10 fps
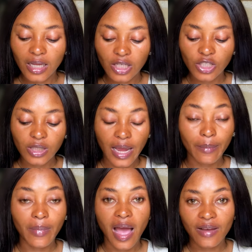each
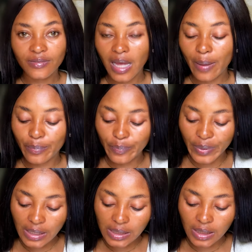time after
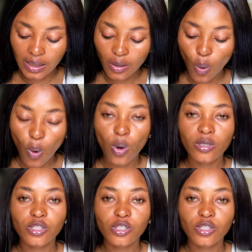bathing or